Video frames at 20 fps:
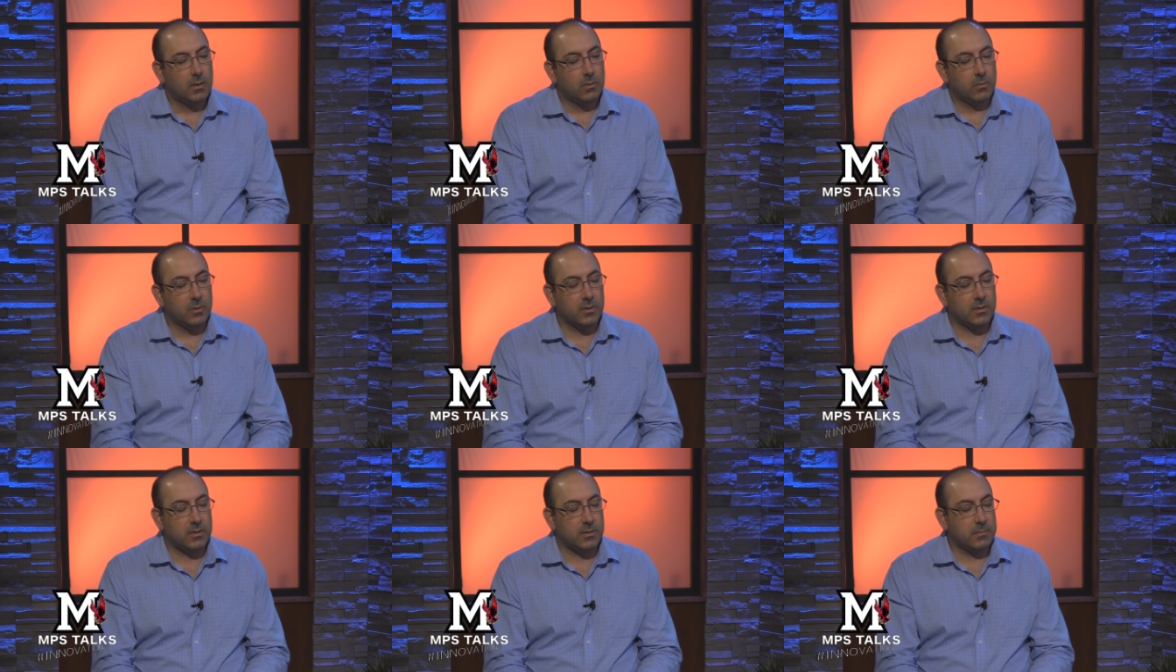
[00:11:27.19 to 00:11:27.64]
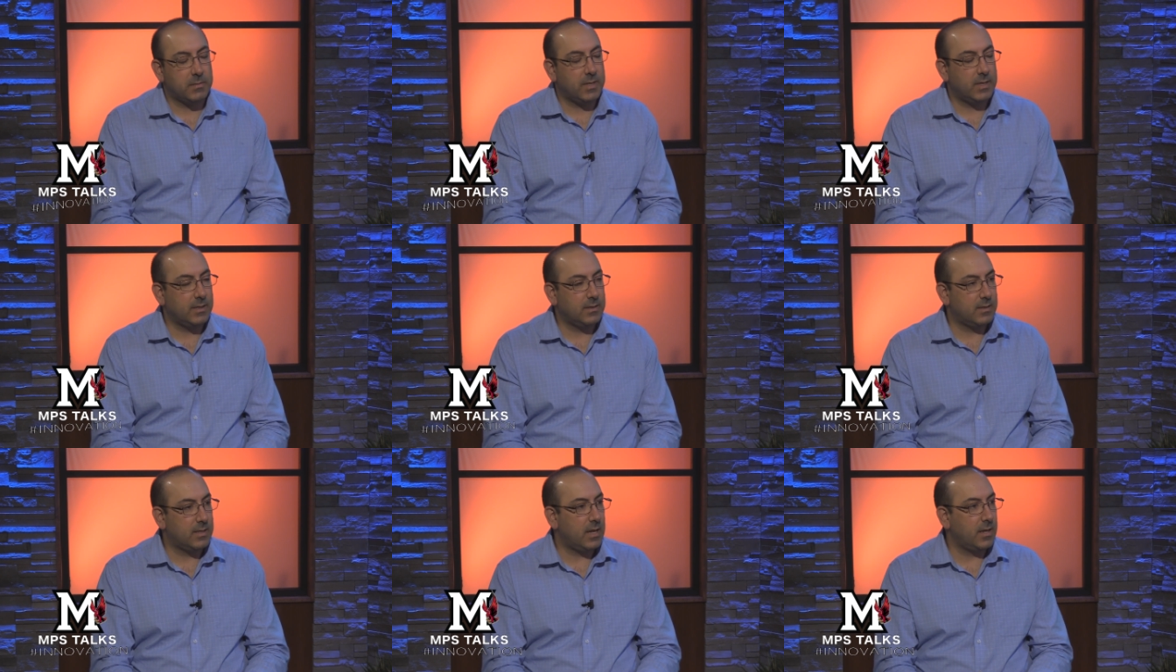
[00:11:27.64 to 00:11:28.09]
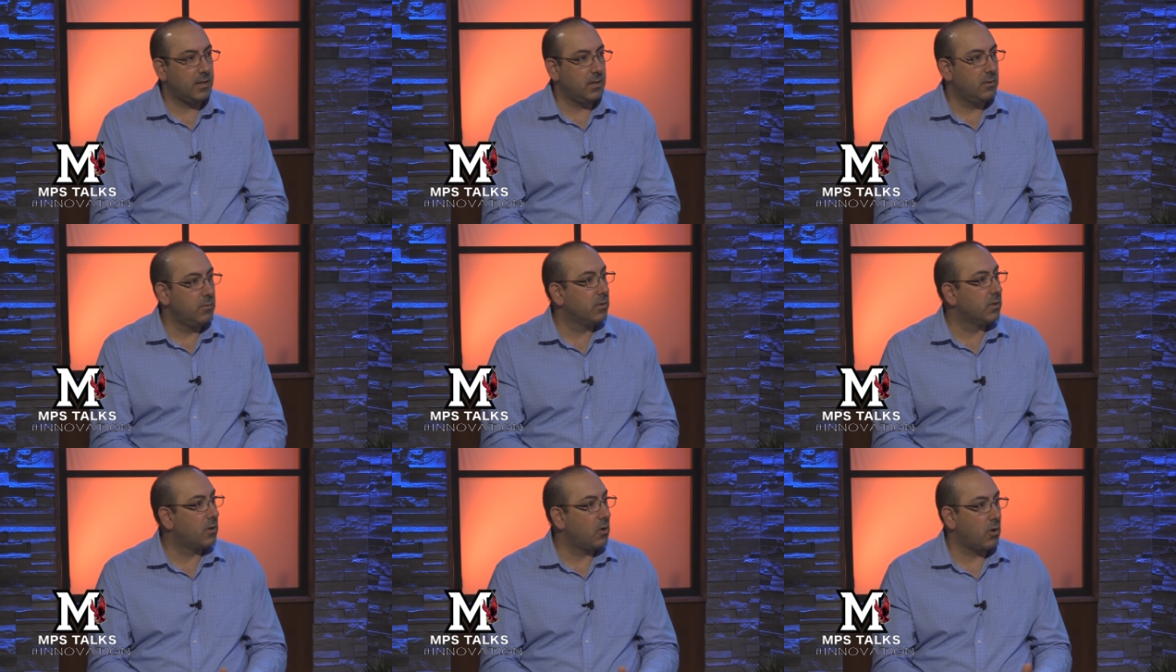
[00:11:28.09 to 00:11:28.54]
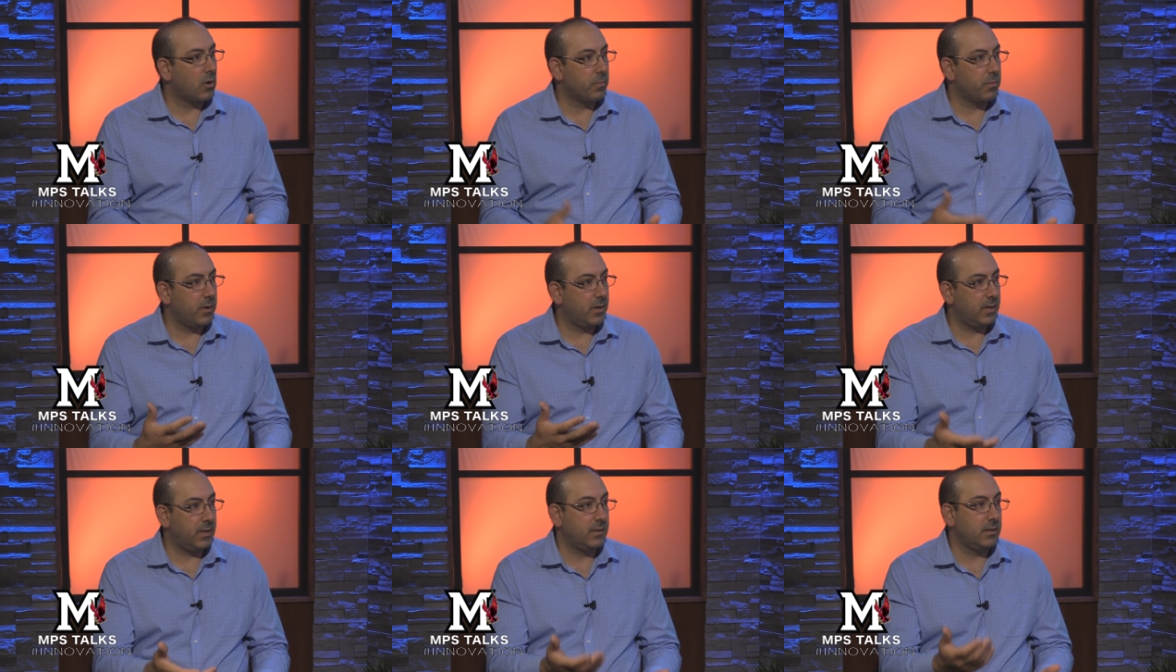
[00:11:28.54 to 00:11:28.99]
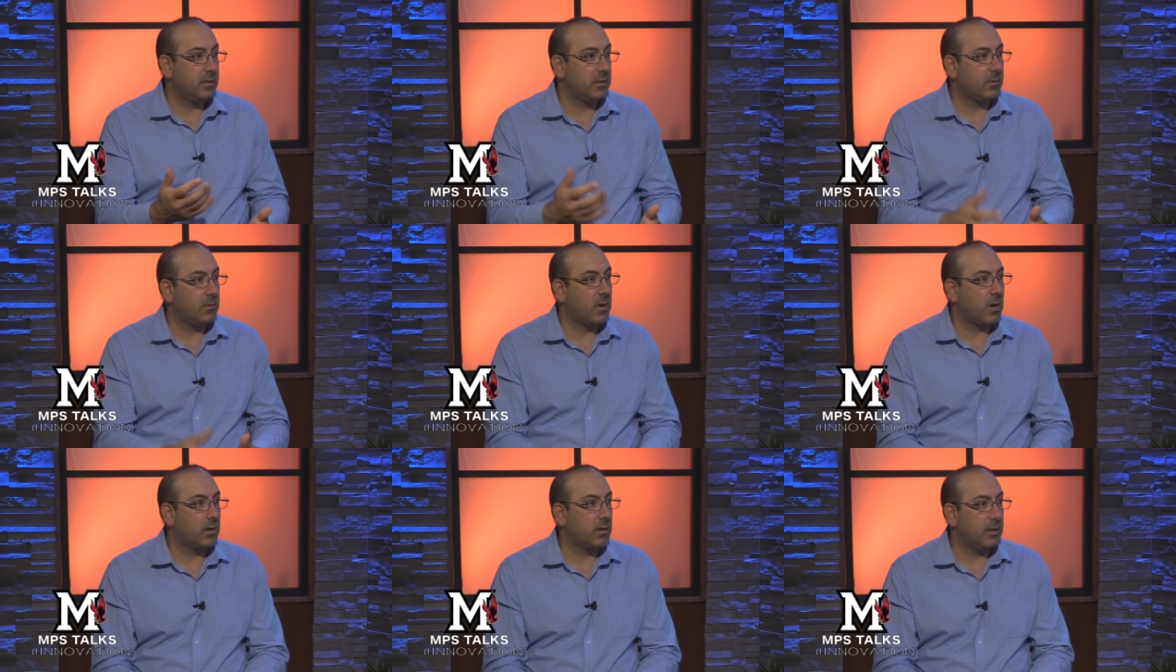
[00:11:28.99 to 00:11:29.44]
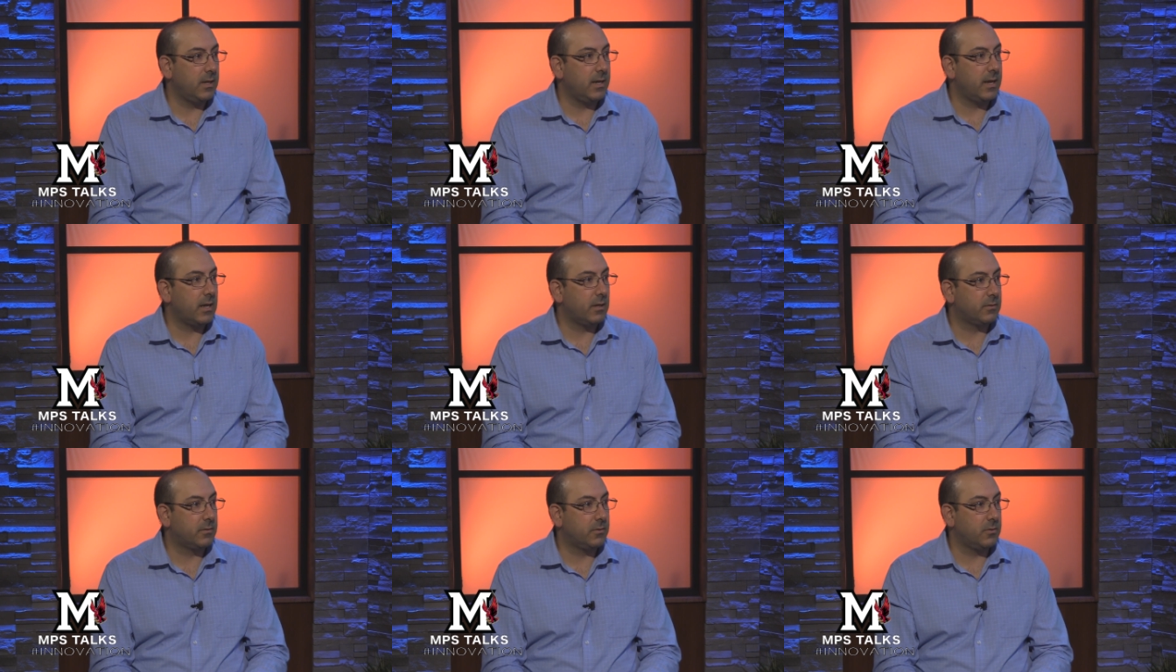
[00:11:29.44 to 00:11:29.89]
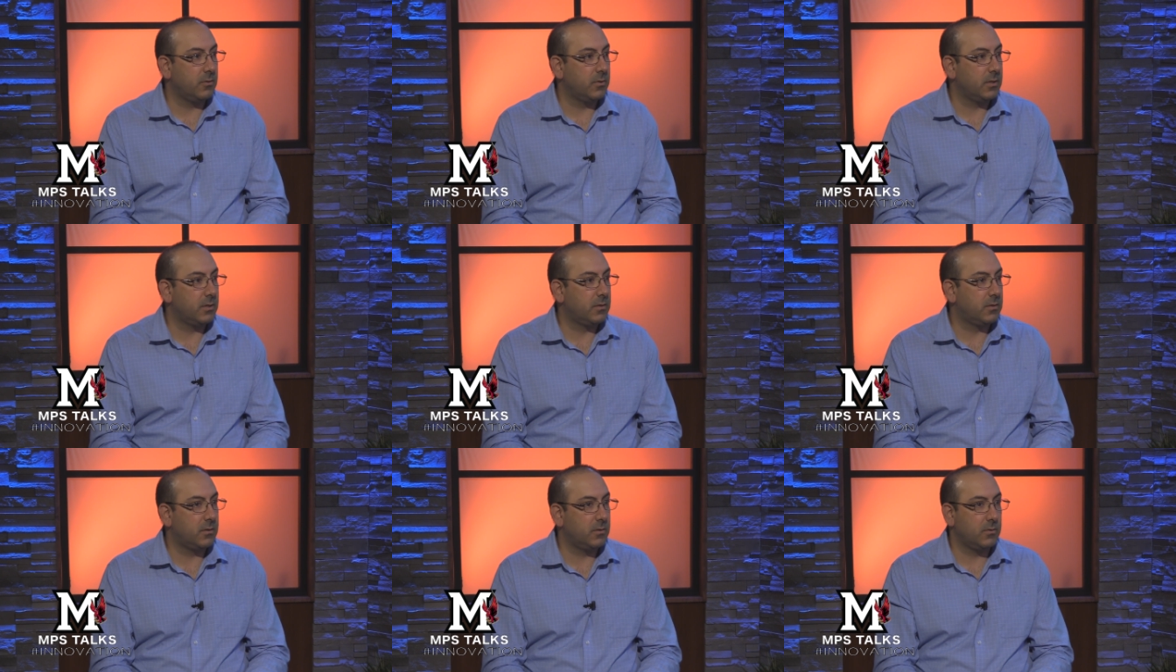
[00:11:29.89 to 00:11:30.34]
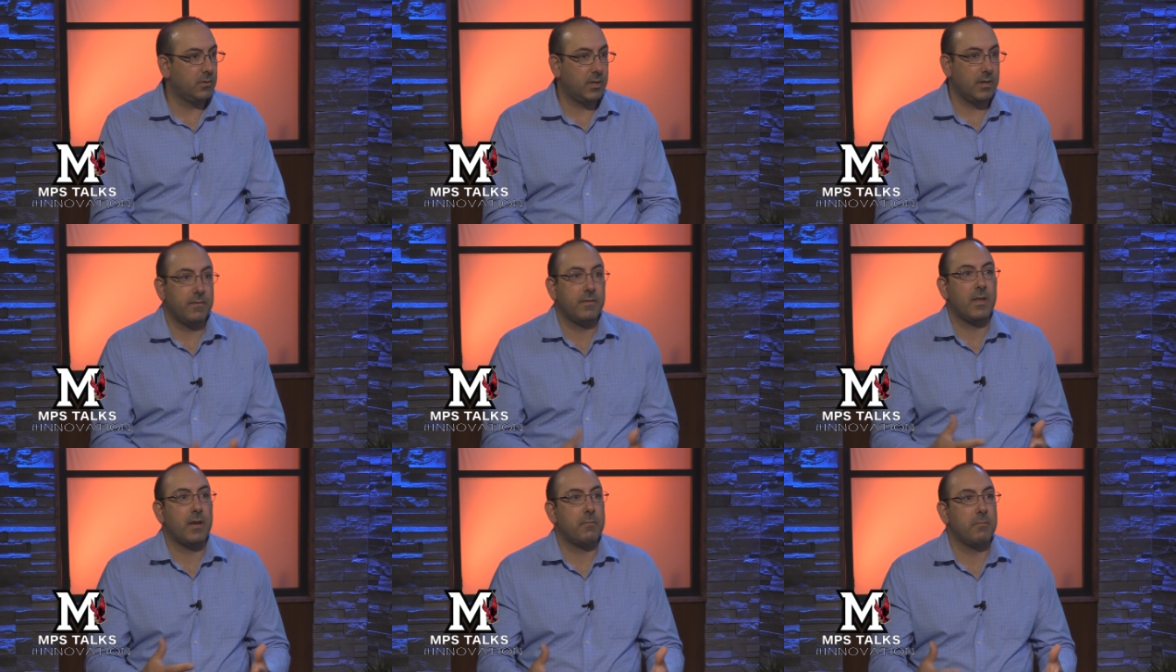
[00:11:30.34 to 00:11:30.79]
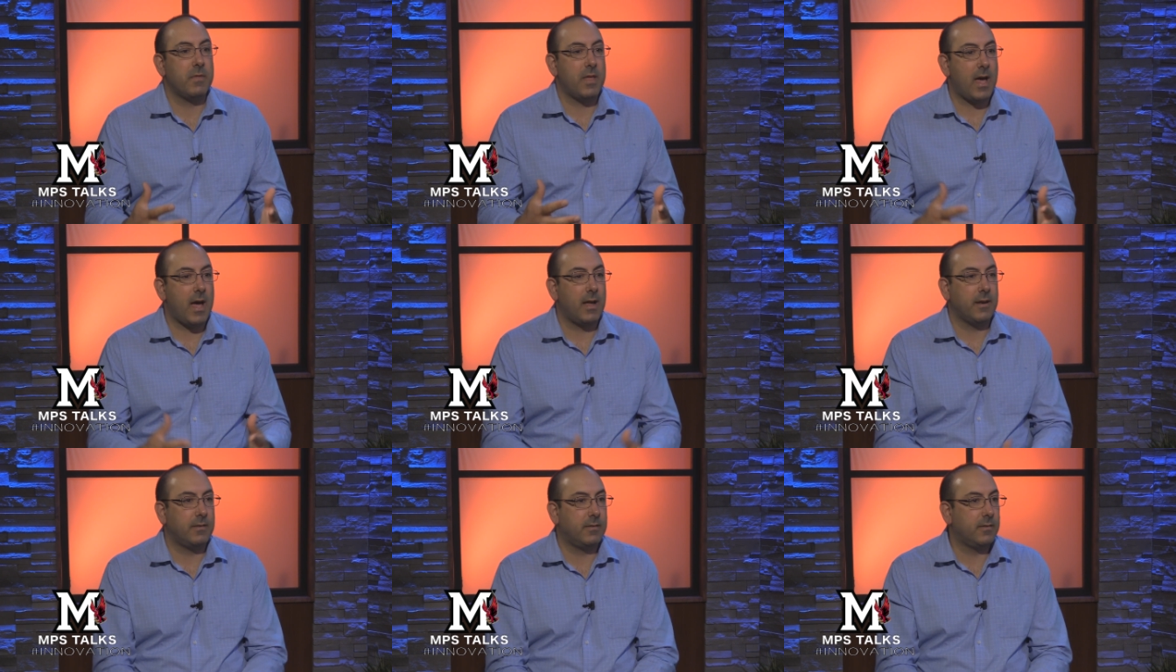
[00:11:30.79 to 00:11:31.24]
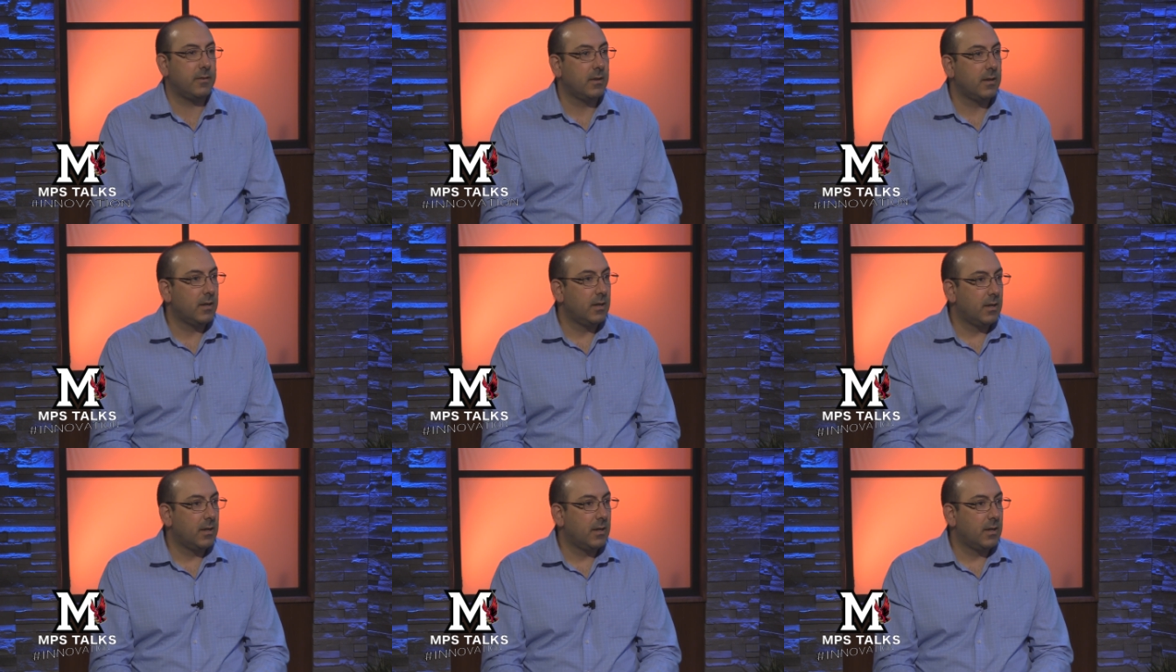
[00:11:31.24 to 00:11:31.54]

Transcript: What are some things that you incorporate into our EL students to give them that